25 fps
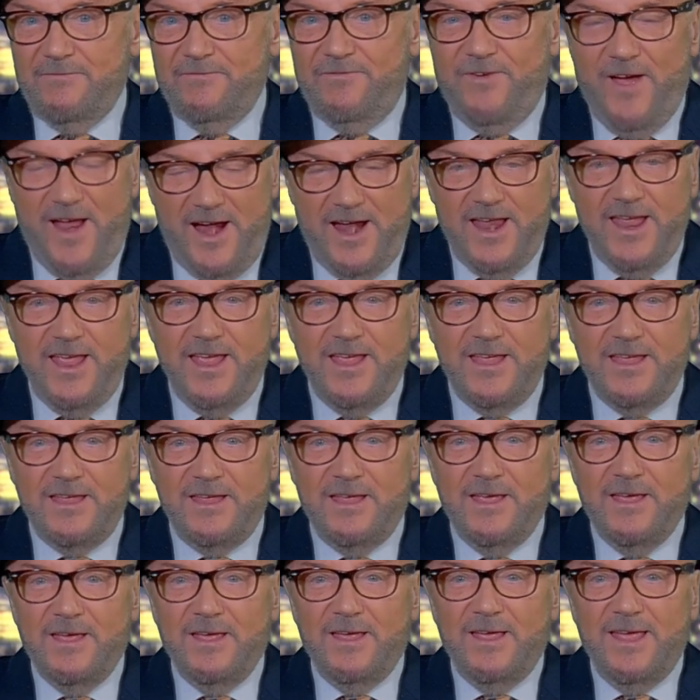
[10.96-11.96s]

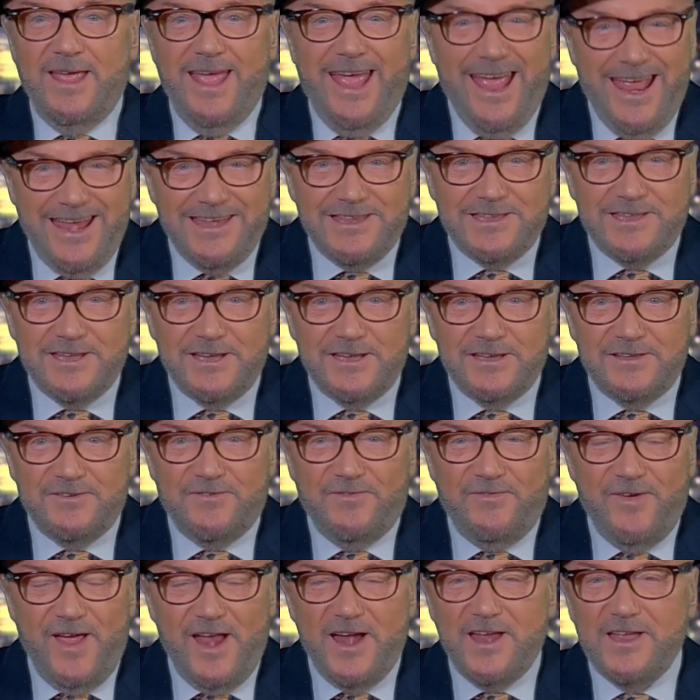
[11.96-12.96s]
ended
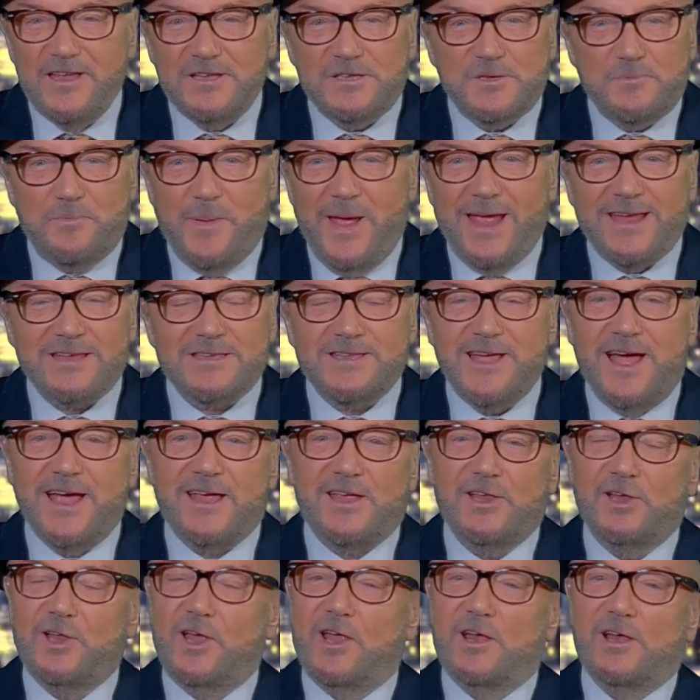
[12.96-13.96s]
very
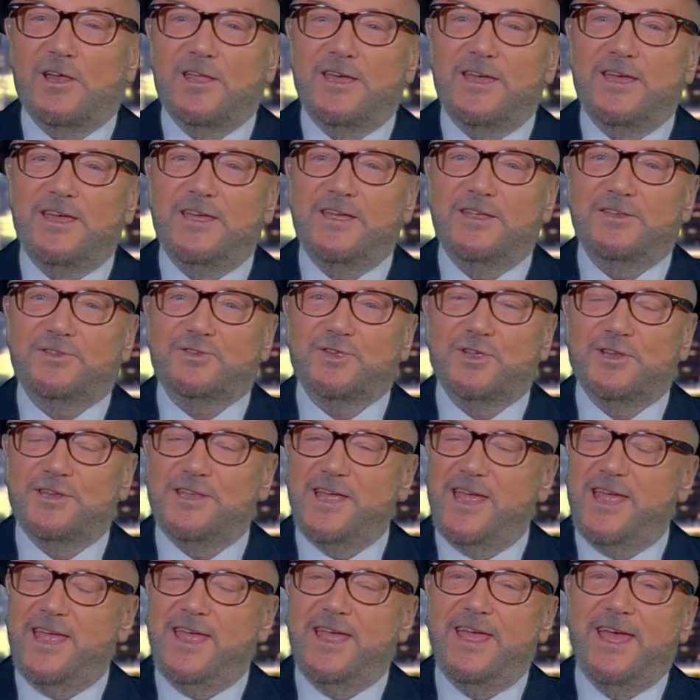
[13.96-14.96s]
spectacularly
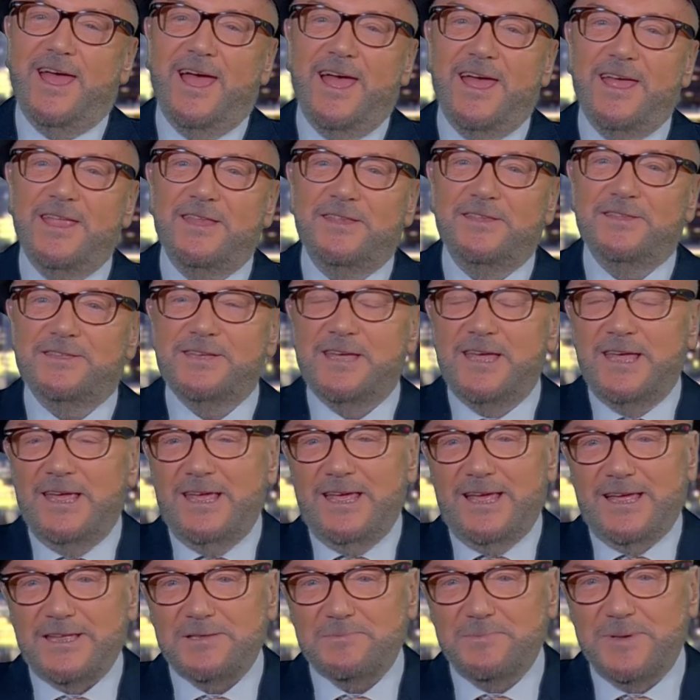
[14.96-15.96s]
today. And
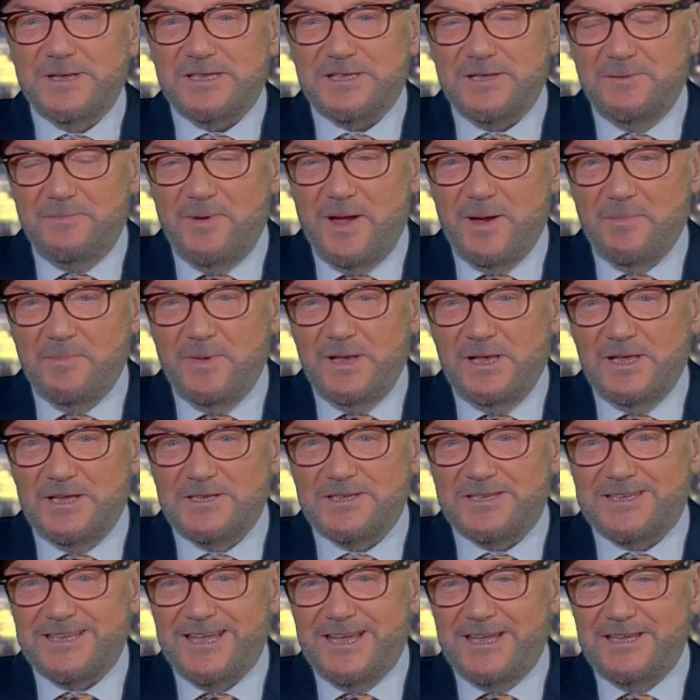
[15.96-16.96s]
as Mr.
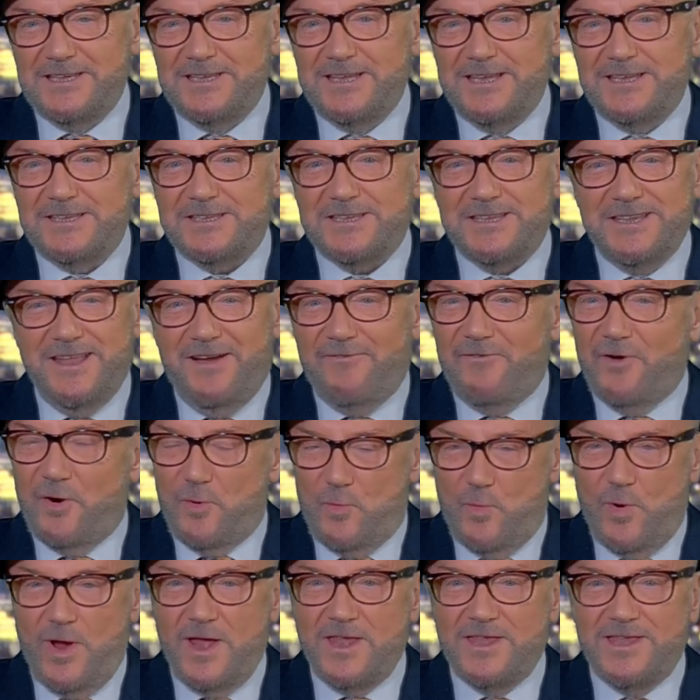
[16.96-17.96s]
Macmillan said, it's
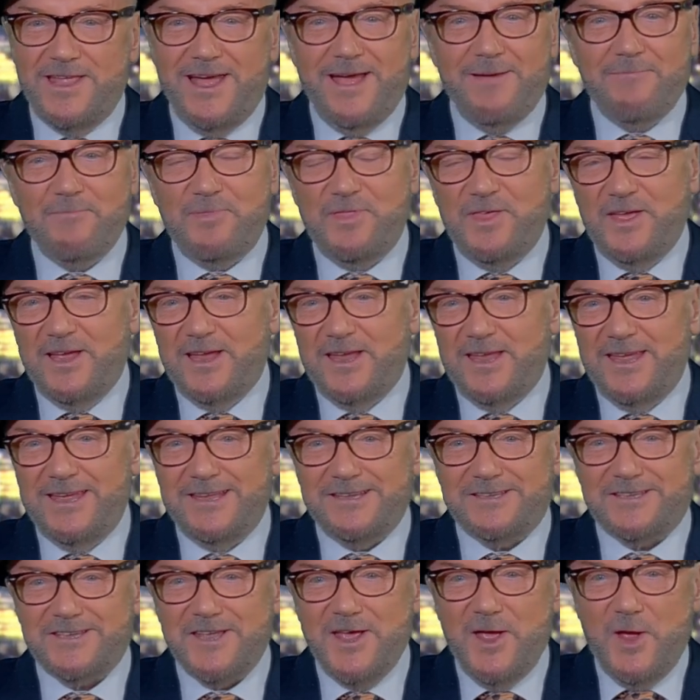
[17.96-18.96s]
never one damn thing.
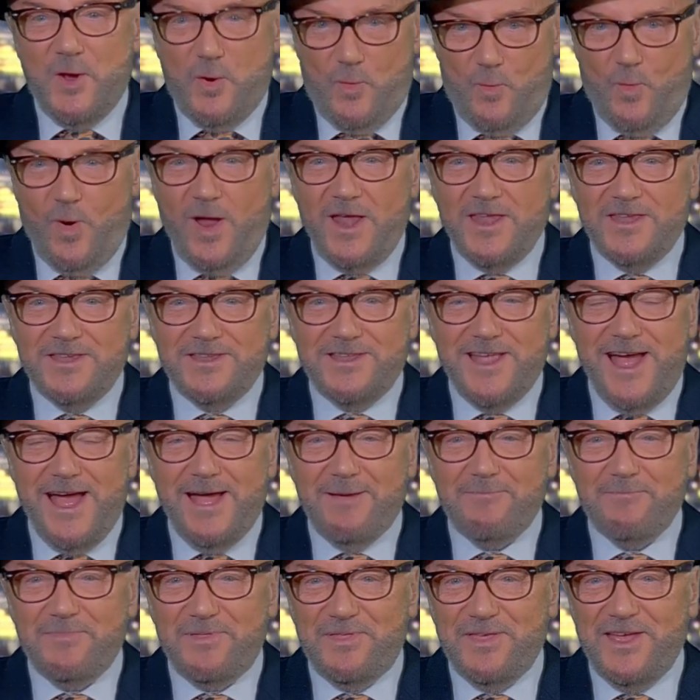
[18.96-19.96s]
It's one
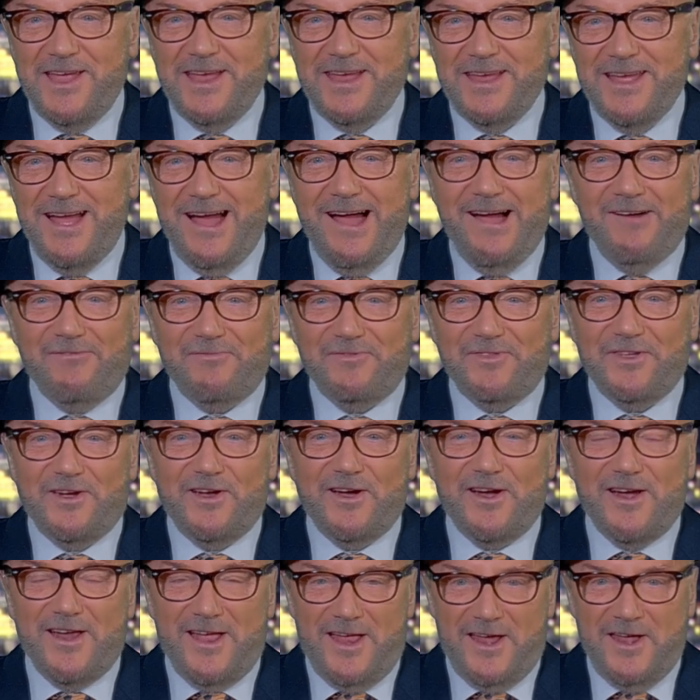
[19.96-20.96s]
damn thing
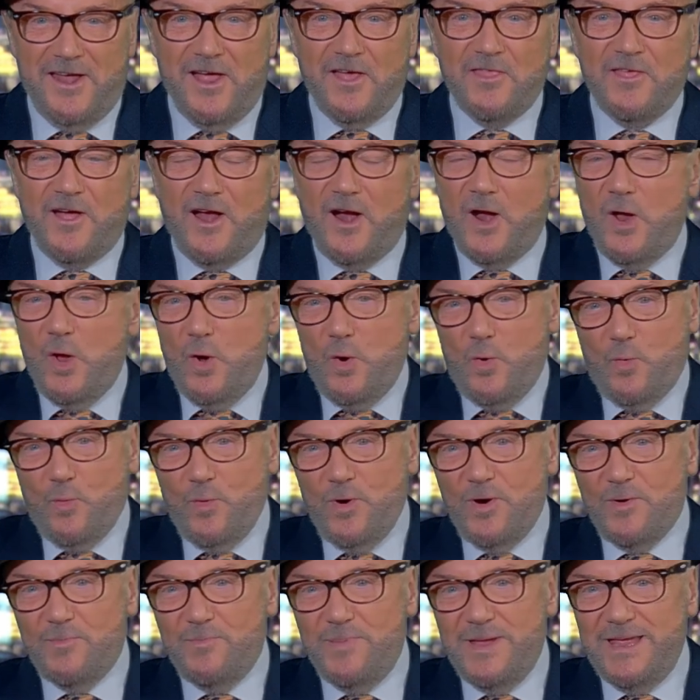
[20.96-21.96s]
after another.
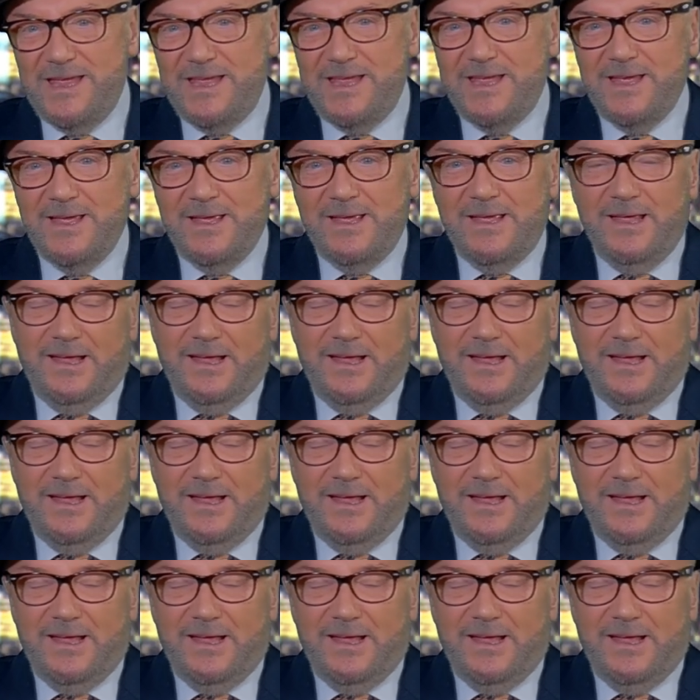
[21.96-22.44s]
We'll be